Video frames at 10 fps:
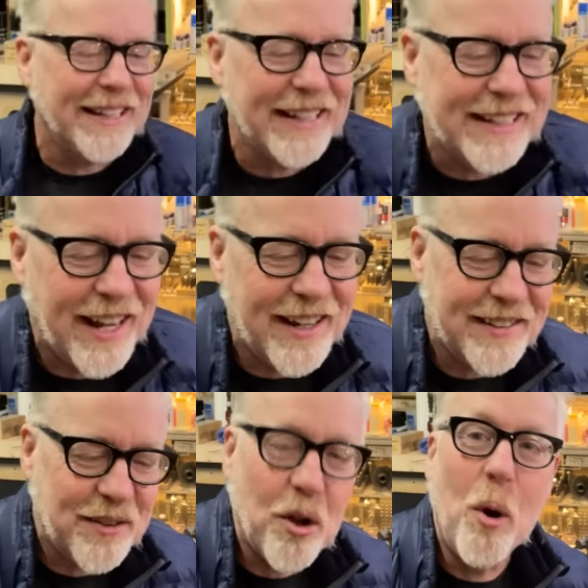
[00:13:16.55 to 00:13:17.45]
Like
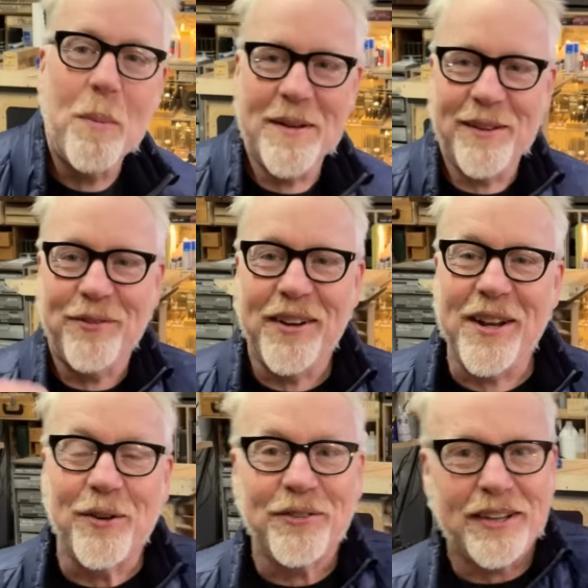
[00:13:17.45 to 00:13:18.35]
I opened this
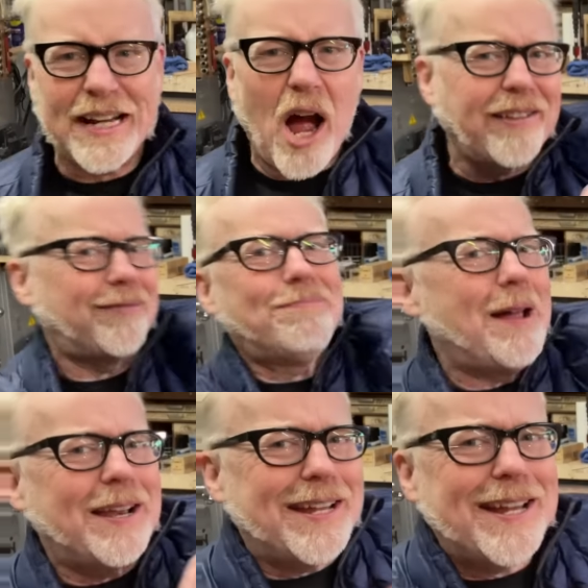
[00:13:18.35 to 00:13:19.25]
video saying I
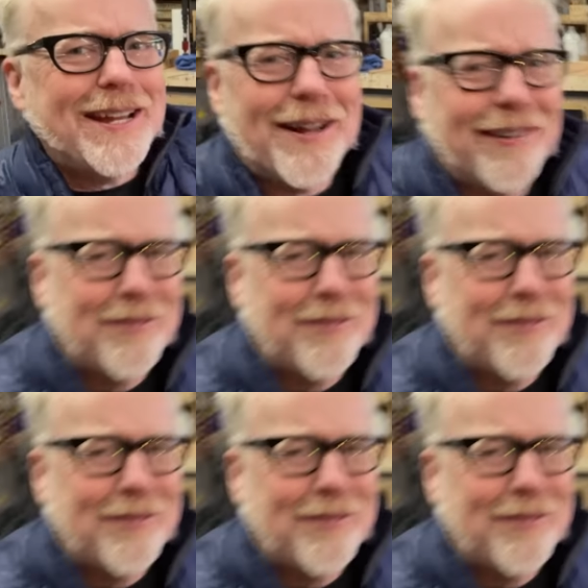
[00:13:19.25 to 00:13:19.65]
spent a, I